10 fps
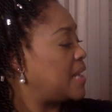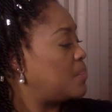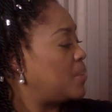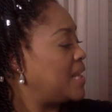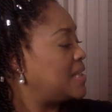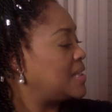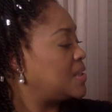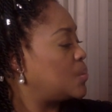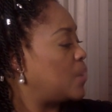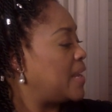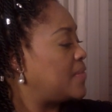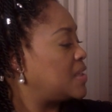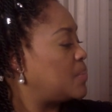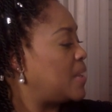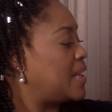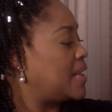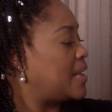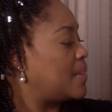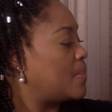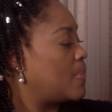and peasant's way of
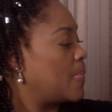speaking.